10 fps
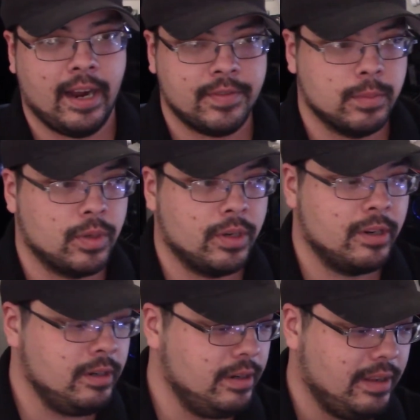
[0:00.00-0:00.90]

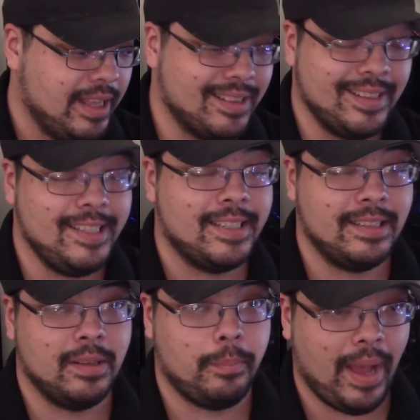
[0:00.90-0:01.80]
Afterburner, at least
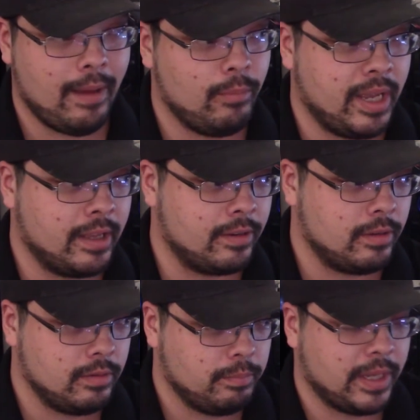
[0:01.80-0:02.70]
in the Batman
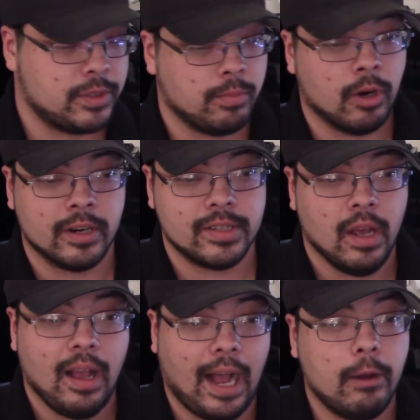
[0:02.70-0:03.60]
benchmarks,
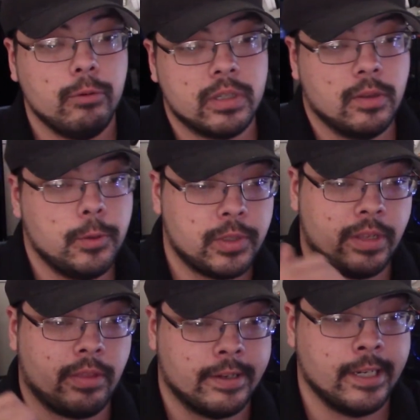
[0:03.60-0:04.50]
I was losing
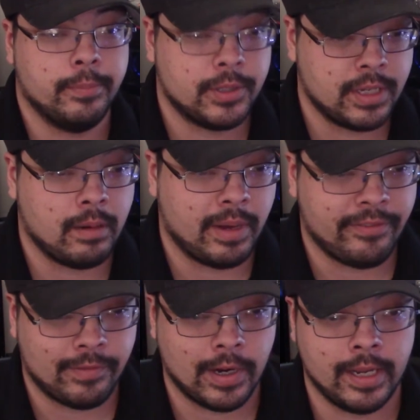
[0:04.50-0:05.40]
30% of my
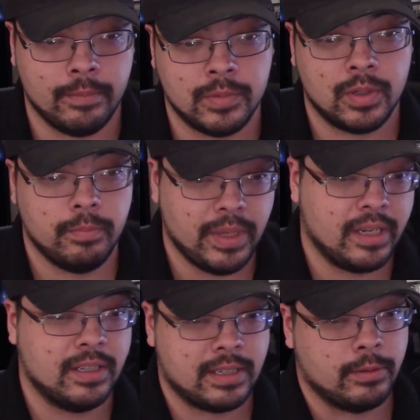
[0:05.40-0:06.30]
frames
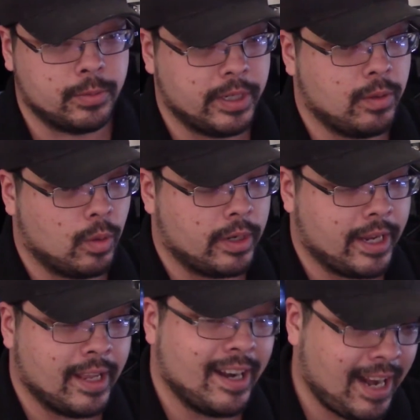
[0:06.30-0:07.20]
because I was recording
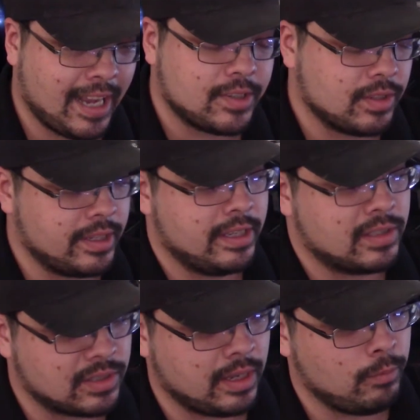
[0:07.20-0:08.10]
it. And it actually is
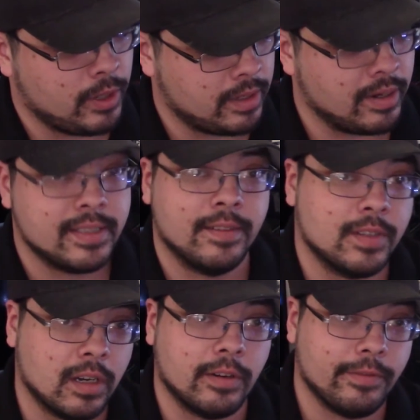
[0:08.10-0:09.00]
the same way in Grand Theft
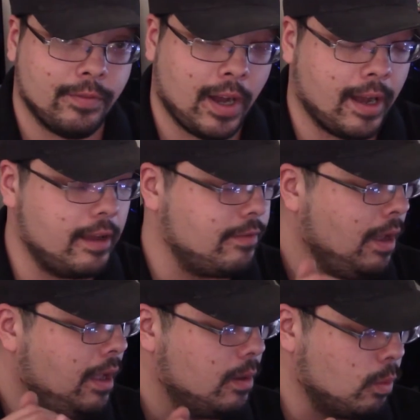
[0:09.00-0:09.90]
Auto 5,
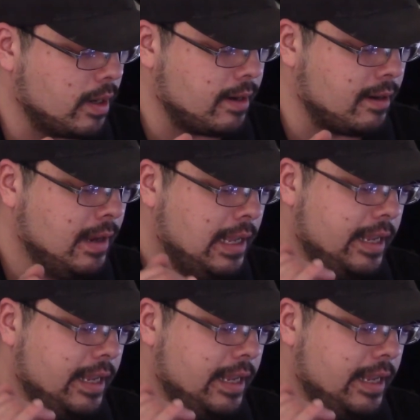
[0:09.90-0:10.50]
where